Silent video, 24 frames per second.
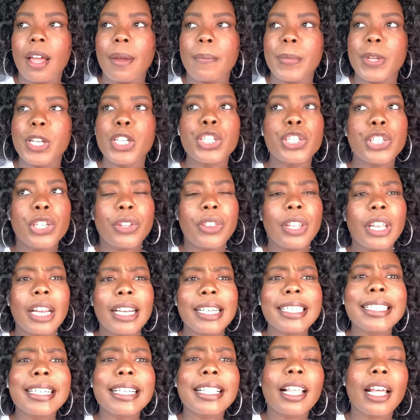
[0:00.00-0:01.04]
so the
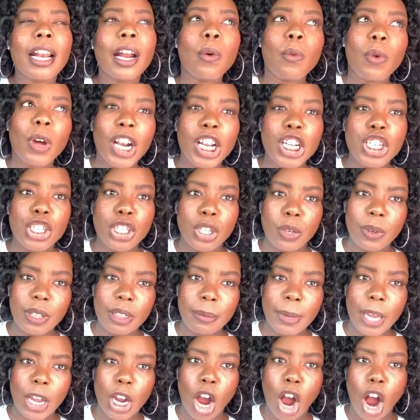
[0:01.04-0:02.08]
next thing that I want to do with
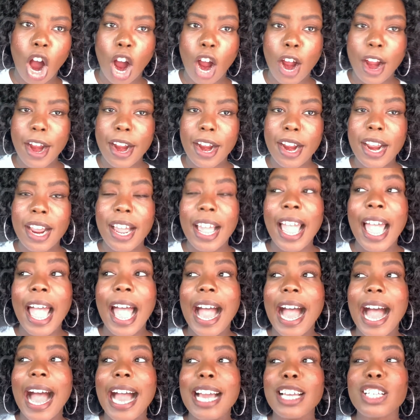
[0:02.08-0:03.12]
my car,
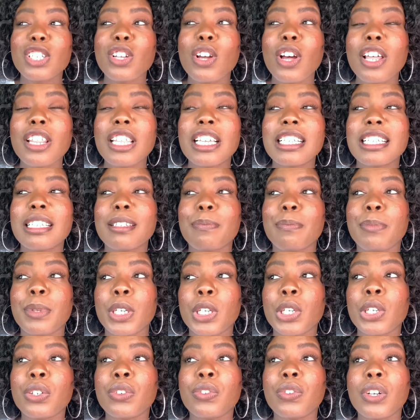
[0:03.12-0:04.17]
I saw this
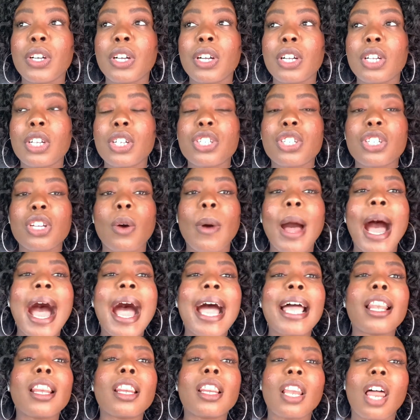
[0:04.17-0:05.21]
beautiful, so I
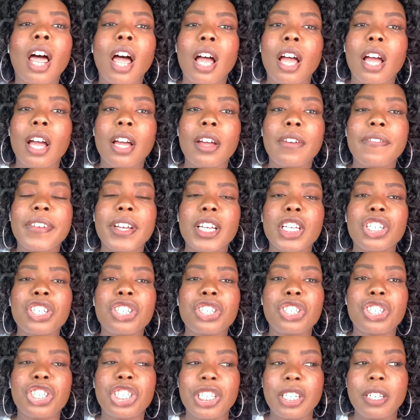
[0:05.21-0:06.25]
love
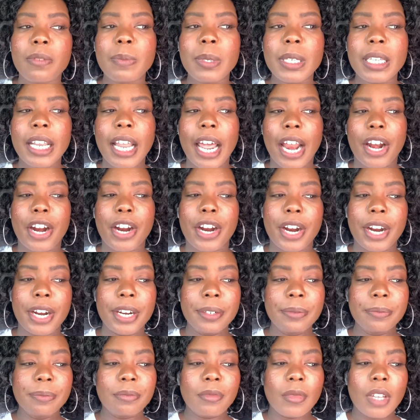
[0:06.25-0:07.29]
Jeeps that are
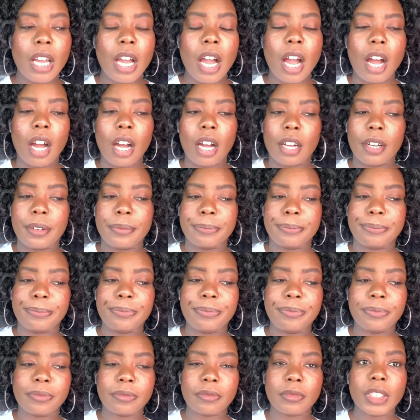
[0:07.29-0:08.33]

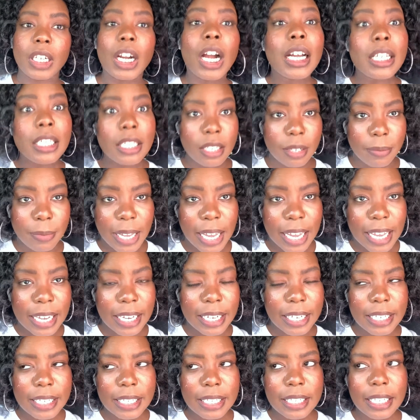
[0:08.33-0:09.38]

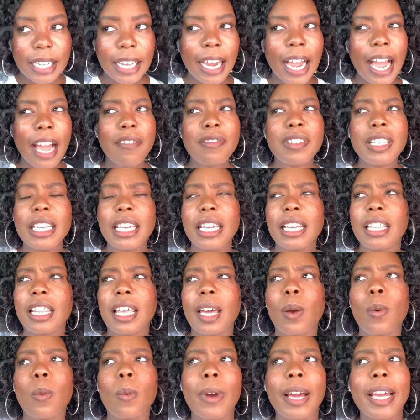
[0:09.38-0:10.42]
customized. Like, I've seen
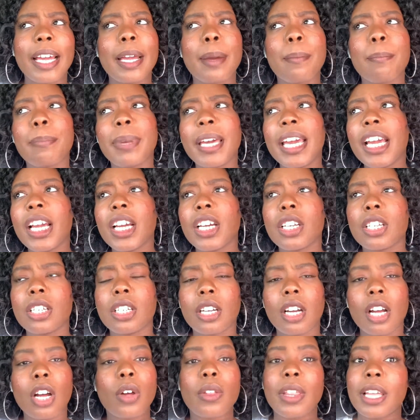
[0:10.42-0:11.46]
like white and pink.
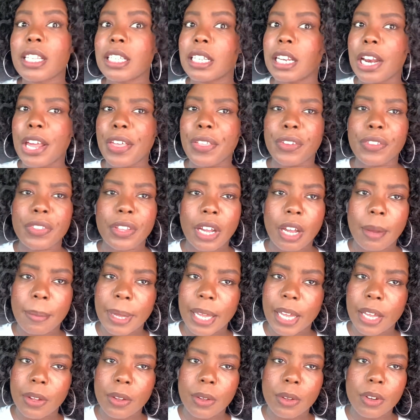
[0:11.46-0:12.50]
Oh, that's another thing
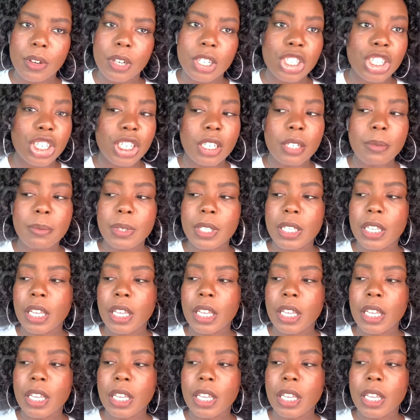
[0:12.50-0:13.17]
about Jeeps